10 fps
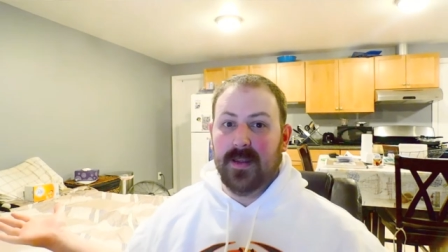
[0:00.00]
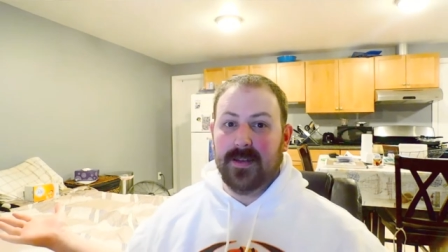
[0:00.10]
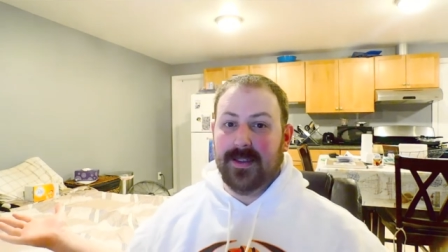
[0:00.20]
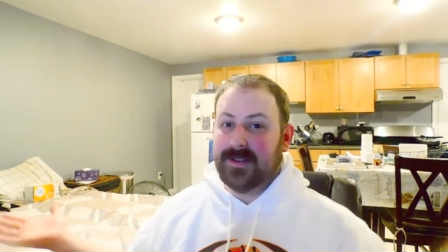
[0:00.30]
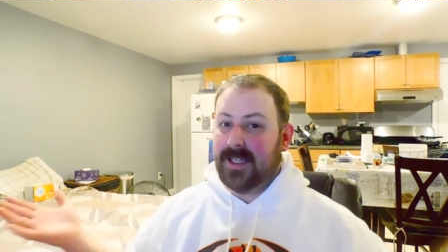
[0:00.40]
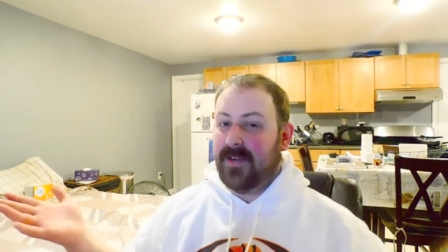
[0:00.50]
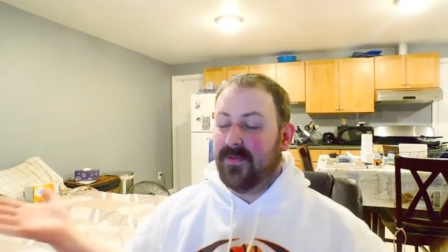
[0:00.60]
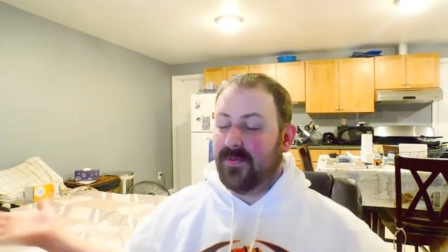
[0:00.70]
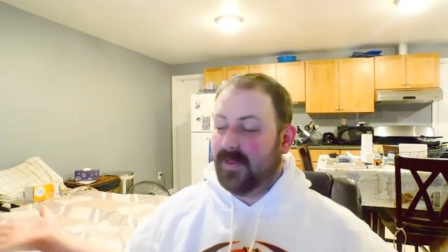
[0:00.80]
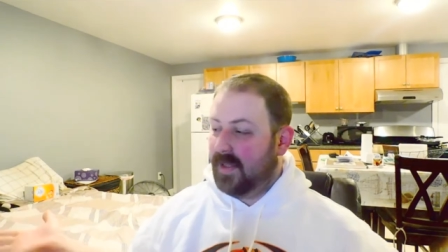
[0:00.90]
Didn't say if
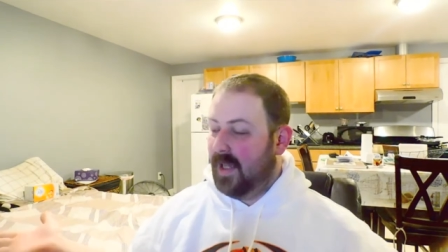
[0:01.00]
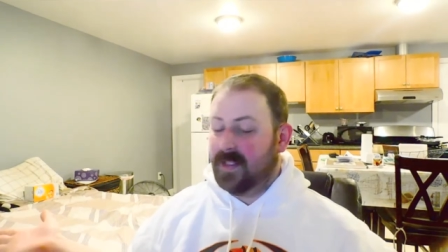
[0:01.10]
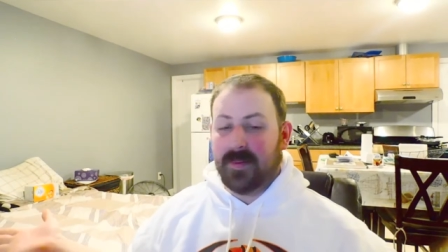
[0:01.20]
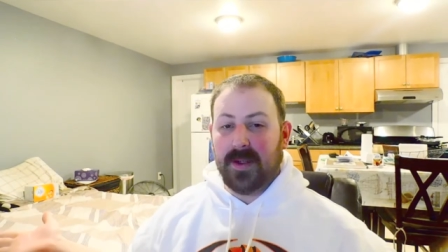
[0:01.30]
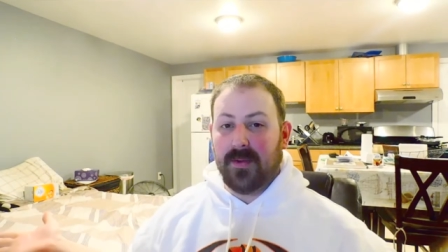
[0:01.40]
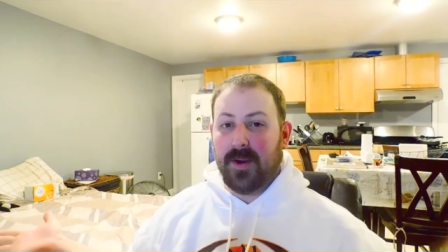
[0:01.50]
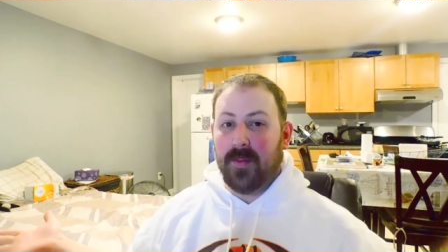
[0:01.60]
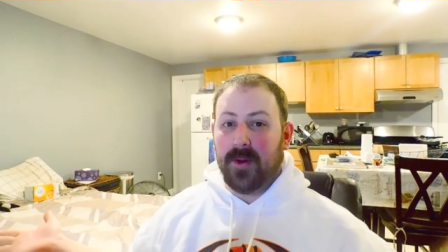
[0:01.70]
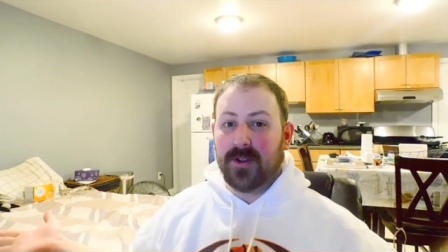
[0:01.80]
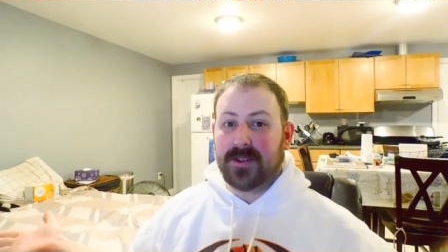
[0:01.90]
it had to be a real
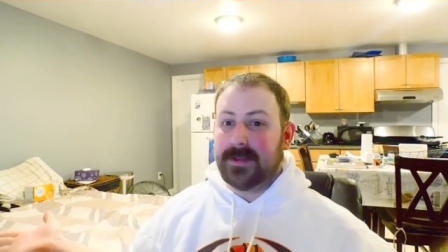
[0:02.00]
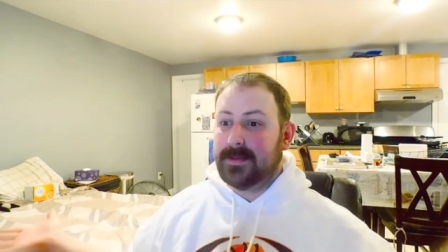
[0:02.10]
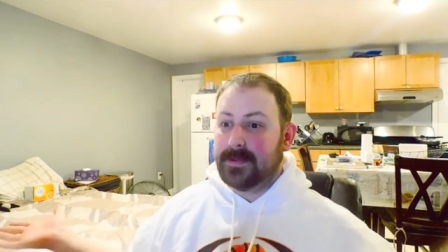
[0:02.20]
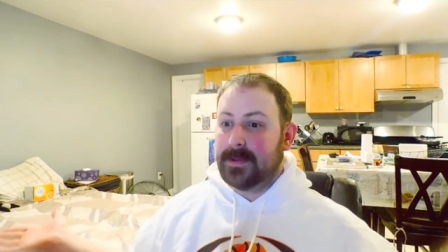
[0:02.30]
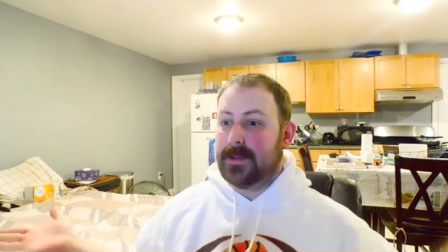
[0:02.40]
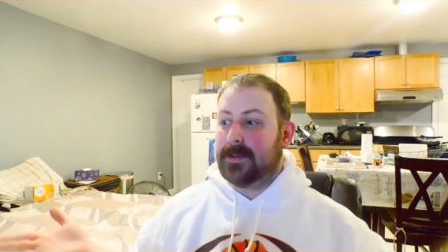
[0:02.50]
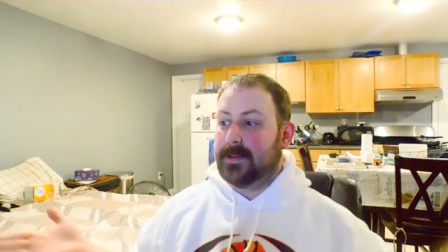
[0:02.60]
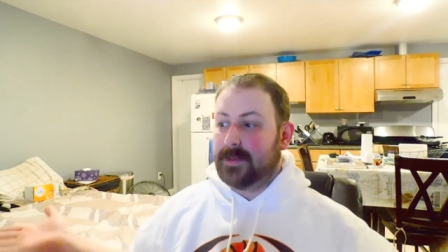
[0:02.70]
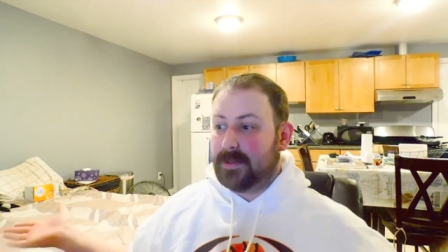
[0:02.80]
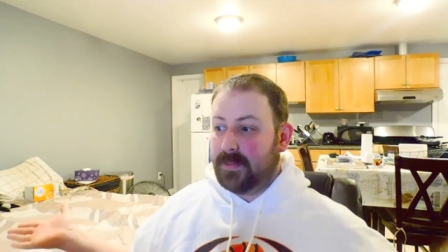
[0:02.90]
person. It
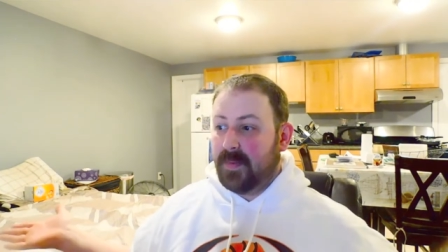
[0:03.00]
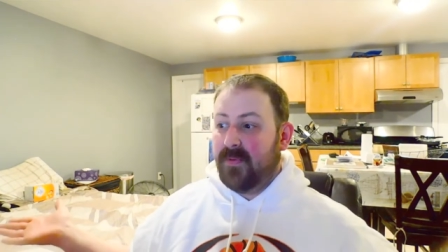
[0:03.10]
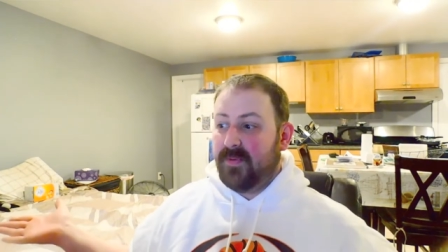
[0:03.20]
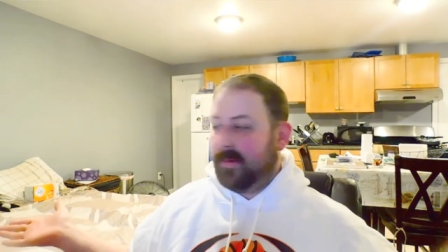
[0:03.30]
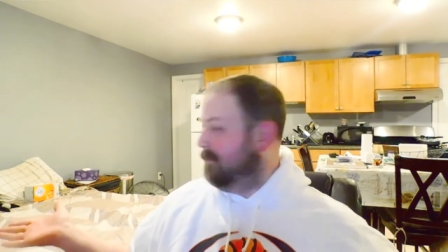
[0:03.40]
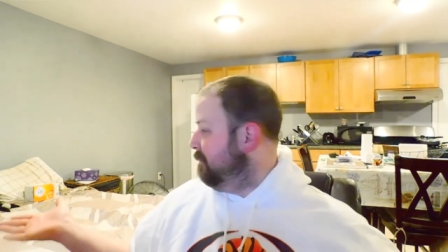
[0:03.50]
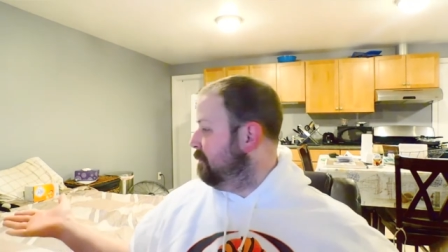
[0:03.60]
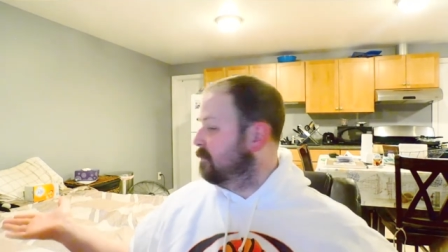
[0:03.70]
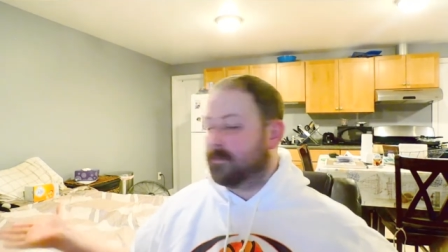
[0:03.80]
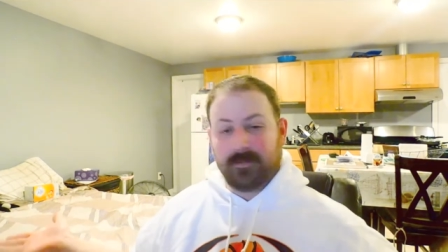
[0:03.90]
could be
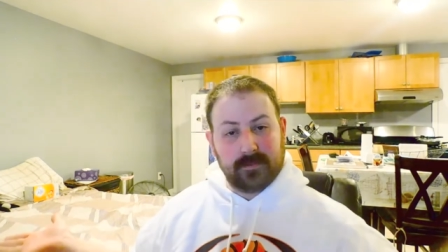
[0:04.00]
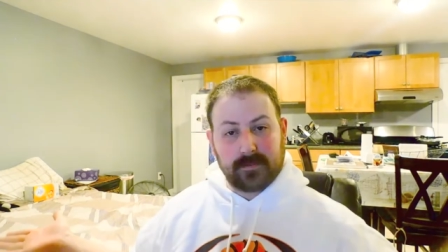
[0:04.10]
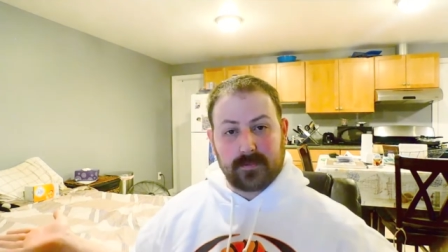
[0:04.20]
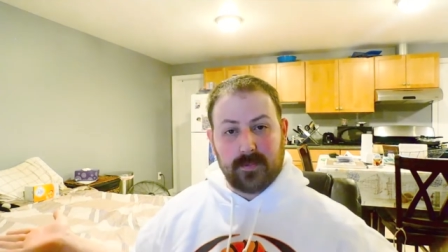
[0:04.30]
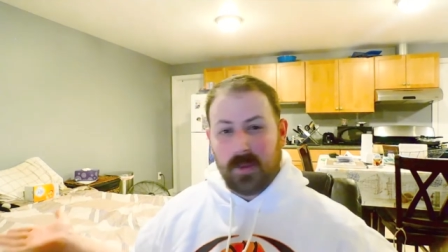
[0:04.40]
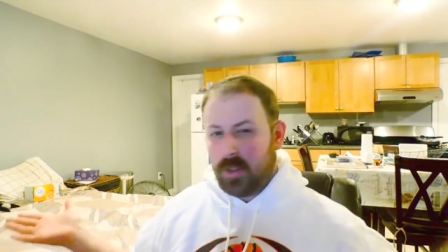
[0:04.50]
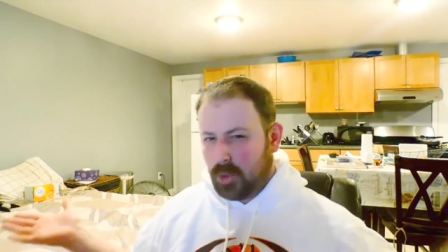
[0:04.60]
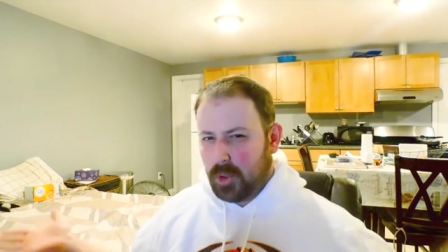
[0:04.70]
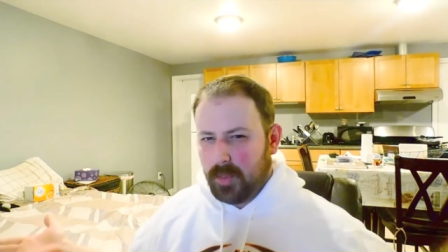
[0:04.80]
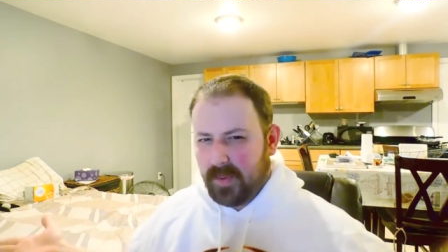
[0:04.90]

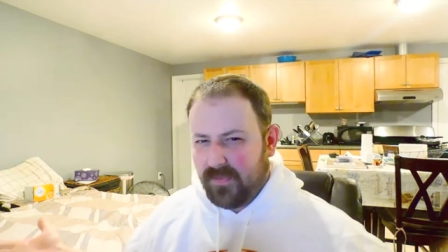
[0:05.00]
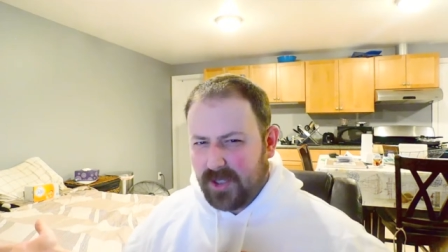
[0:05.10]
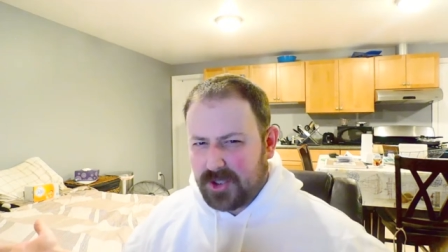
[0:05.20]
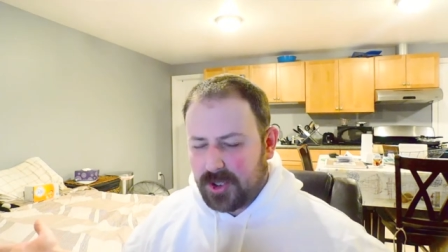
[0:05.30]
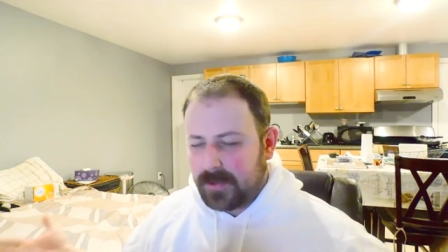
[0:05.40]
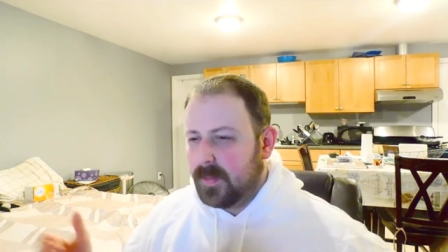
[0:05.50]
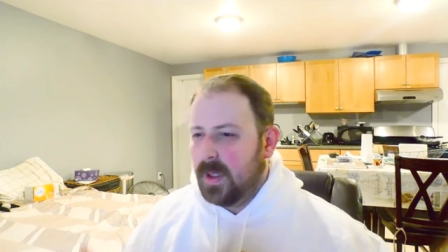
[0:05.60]
could be fictional.